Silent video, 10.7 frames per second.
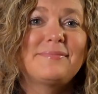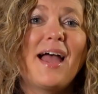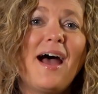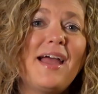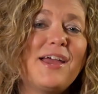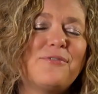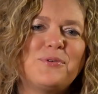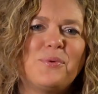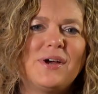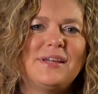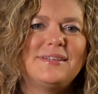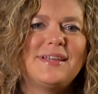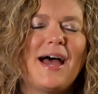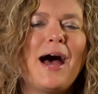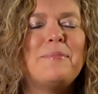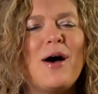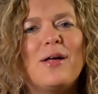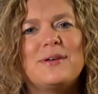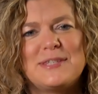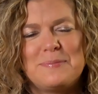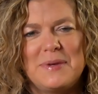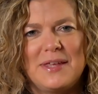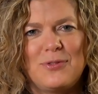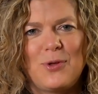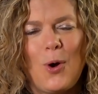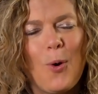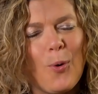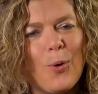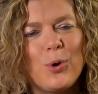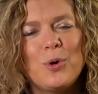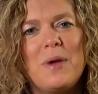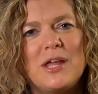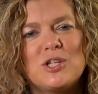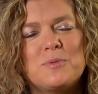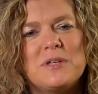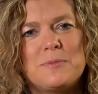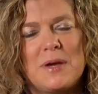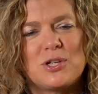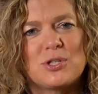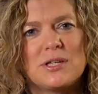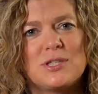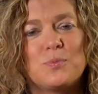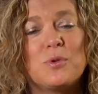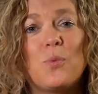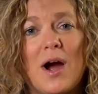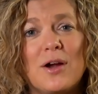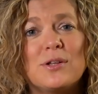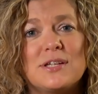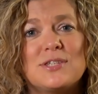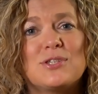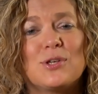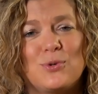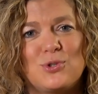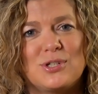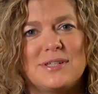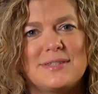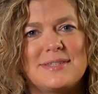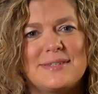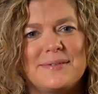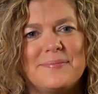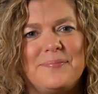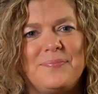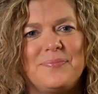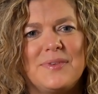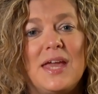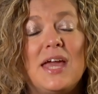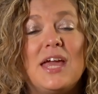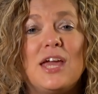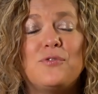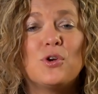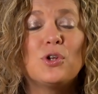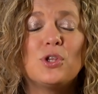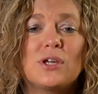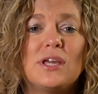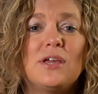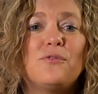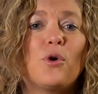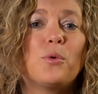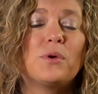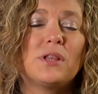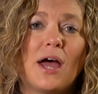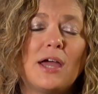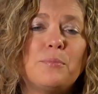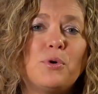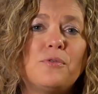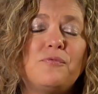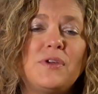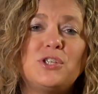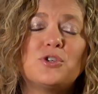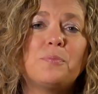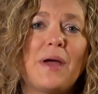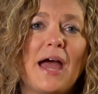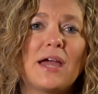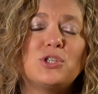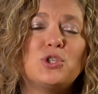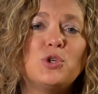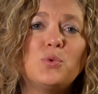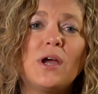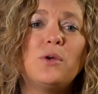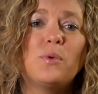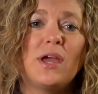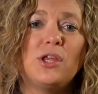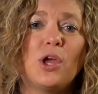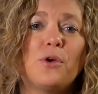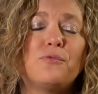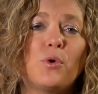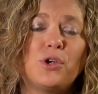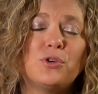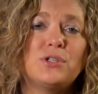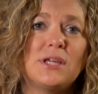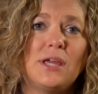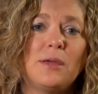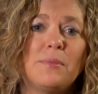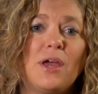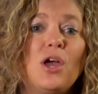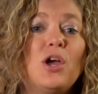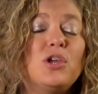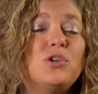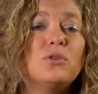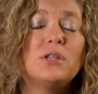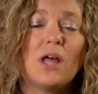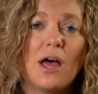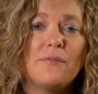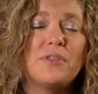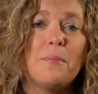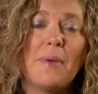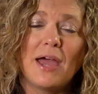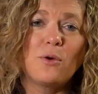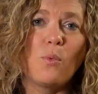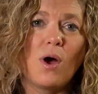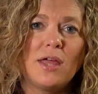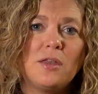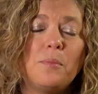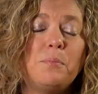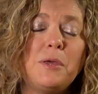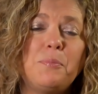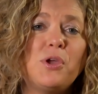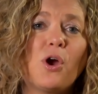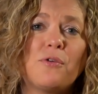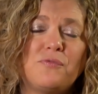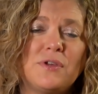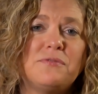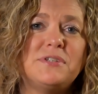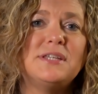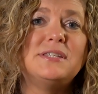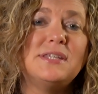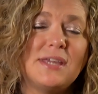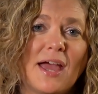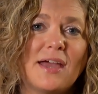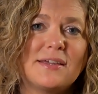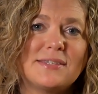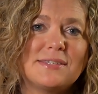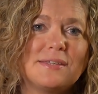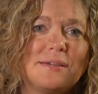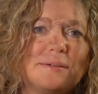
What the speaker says: Hi everyone, I'm Holly Smith, Order Management Specialist with Wireless Solutions. If you're looking for a reliable, feature-packed two-way radio for your team, you'll love the Mag One BPR50dX.